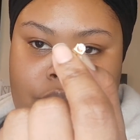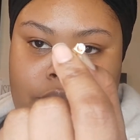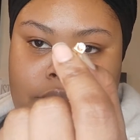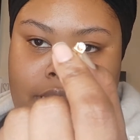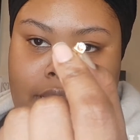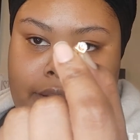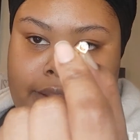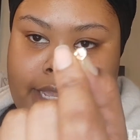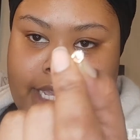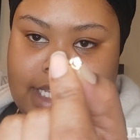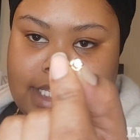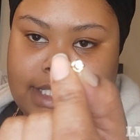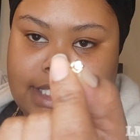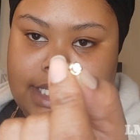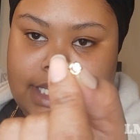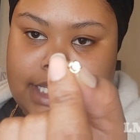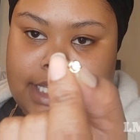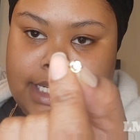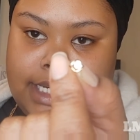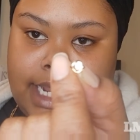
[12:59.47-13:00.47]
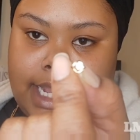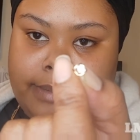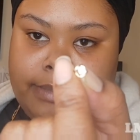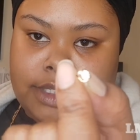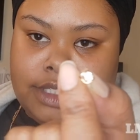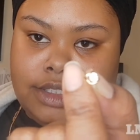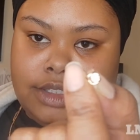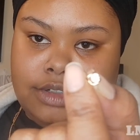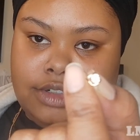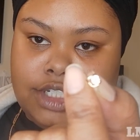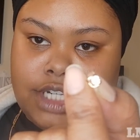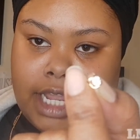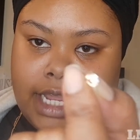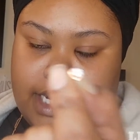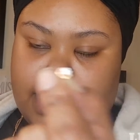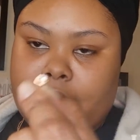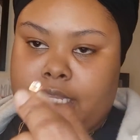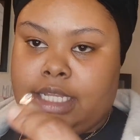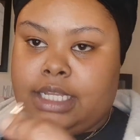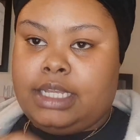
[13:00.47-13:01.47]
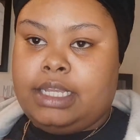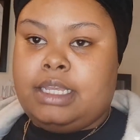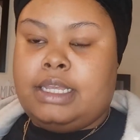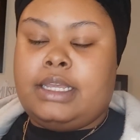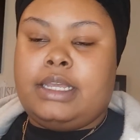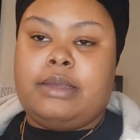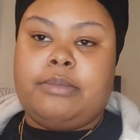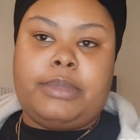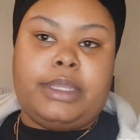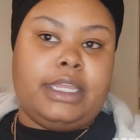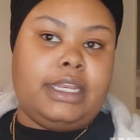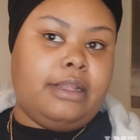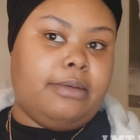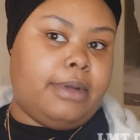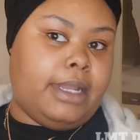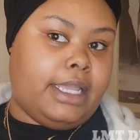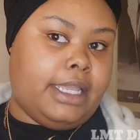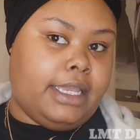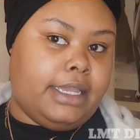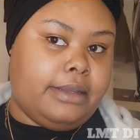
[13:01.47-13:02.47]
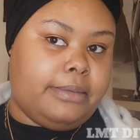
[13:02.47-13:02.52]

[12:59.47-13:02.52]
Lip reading: Y'all can't see. The diamond is too shiny. But anyway,